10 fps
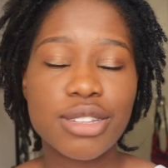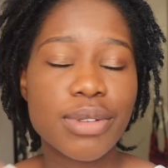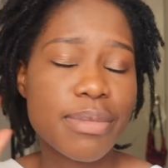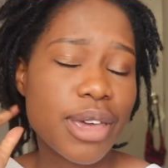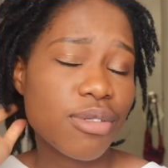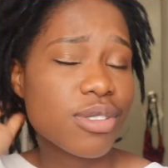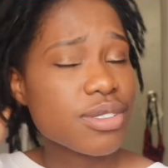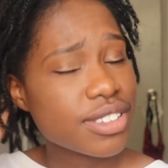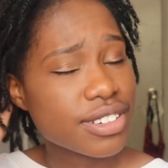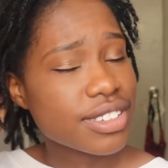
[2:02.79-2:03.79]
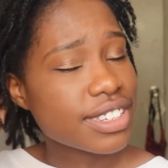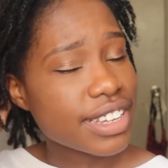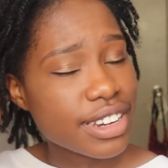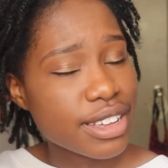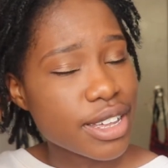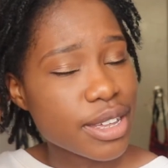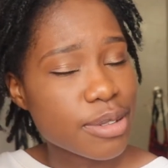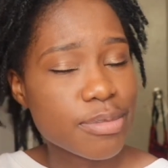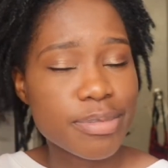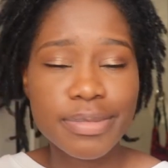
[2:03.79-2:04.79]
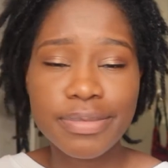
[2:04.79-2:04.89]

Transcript: way my roots are set up,